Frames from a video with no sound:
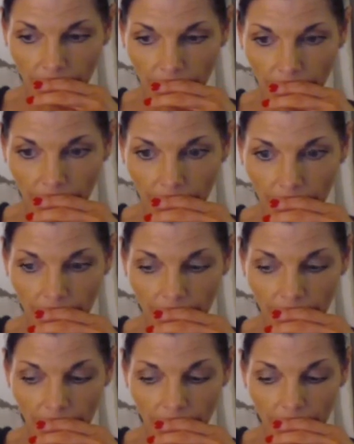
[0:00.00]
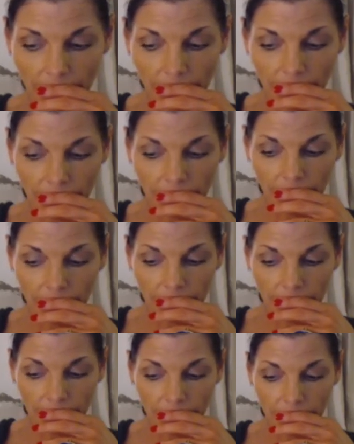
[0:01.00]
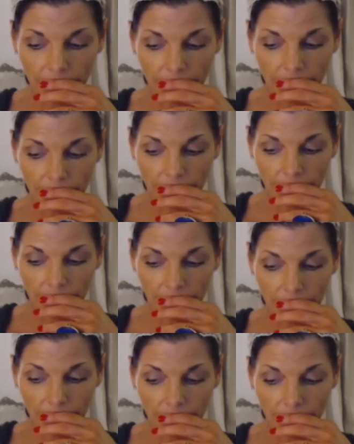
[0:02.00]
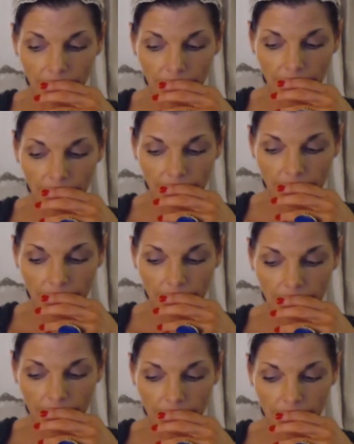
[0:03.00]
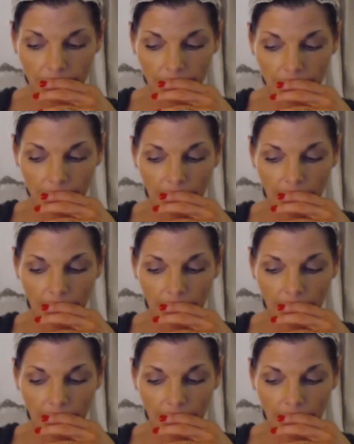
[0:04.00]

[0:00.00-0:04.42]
Nobody speaks.